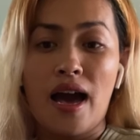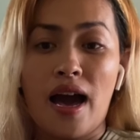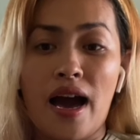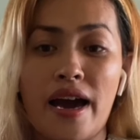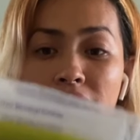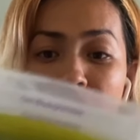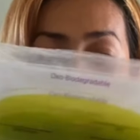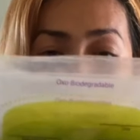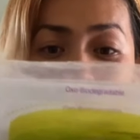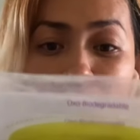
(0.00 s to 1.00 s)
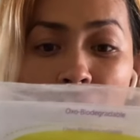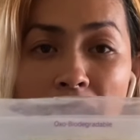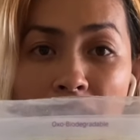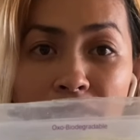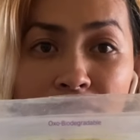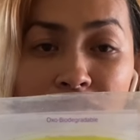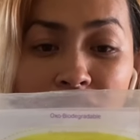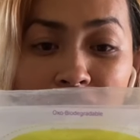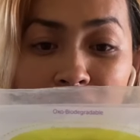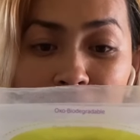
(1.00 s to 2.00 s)
I also have
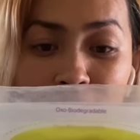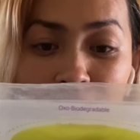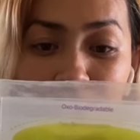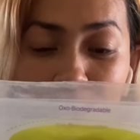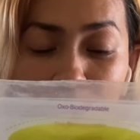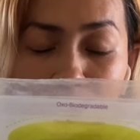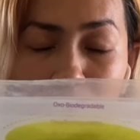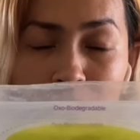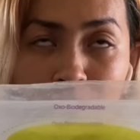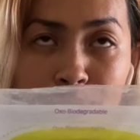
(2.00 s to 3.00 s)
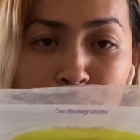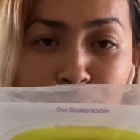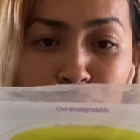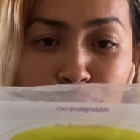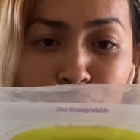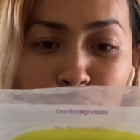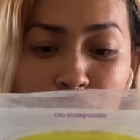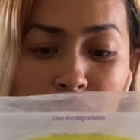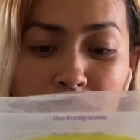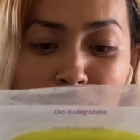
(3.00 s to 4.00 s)
this
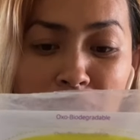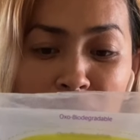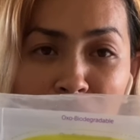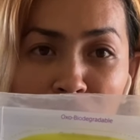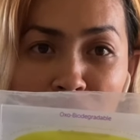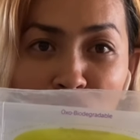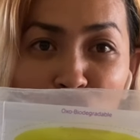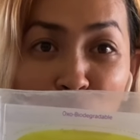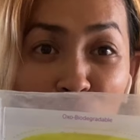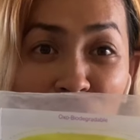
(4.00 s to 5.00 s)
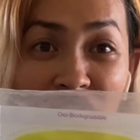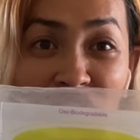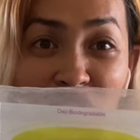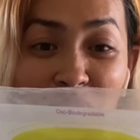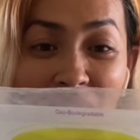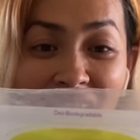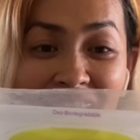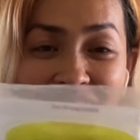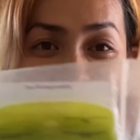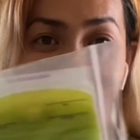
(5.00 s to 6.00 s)
breast milk storage bag.